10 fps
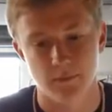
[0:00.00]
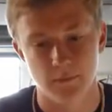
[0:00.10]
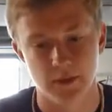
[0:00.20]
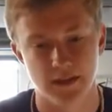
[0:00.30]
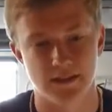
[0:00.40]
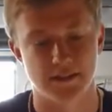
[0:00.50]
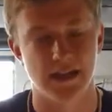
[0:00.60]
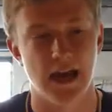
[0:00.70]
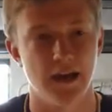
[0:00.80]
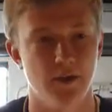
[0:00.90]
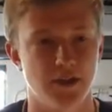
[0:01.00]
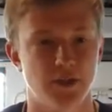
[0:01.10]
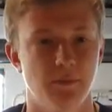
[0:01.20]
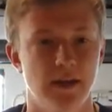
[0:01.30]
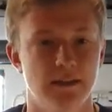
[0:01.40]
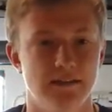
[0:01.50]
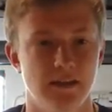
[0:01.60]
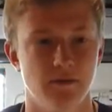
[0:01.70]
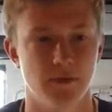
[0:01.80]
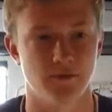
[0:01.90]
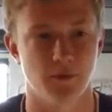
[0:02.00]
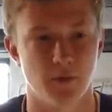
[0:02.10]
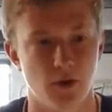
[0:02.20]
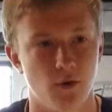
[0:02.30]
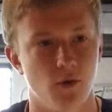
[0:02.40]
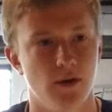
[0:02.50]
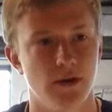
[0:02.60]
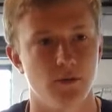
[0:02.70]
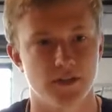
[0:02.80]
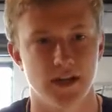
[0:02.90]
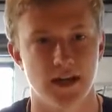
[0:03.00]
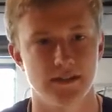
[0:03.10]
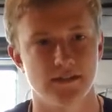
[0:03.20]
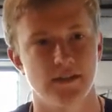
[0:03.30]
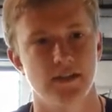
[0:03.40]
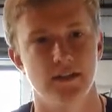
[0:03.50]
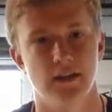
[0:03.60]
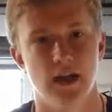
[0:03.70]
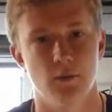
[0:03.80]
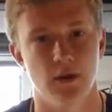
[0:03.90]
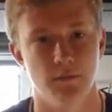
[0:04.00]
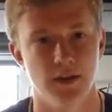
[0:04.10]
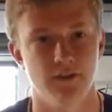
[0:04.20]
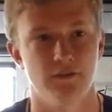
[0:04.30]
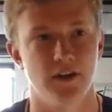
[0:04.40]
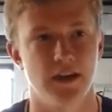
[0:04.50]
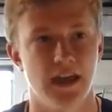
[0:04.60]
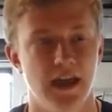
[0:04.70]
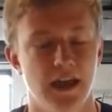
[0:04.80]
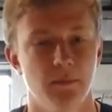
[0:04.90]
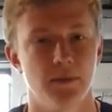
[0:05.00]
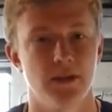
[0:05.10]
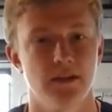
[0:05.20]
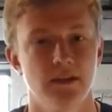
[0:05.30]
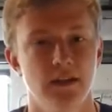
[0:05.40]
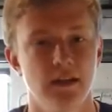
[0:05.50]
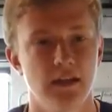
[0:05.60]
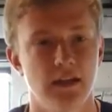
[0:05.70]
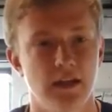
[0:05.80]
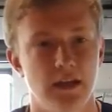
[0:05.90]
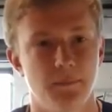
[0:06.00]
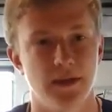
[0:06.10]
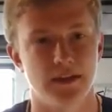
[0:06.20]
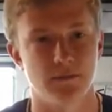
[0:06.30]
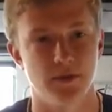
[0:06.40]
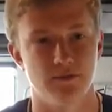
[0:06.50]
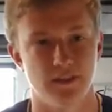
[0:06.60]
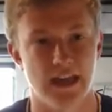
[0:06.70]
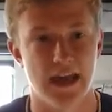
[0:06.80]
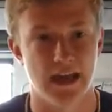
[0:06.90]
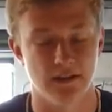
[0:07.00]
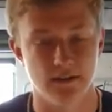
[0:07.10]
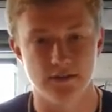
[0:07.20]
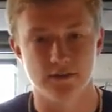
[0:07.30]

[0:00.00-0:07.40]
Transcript: Because the guy who actually made the team is from Concordia, Wisconsin. I went up there for a camp and he picked me for that.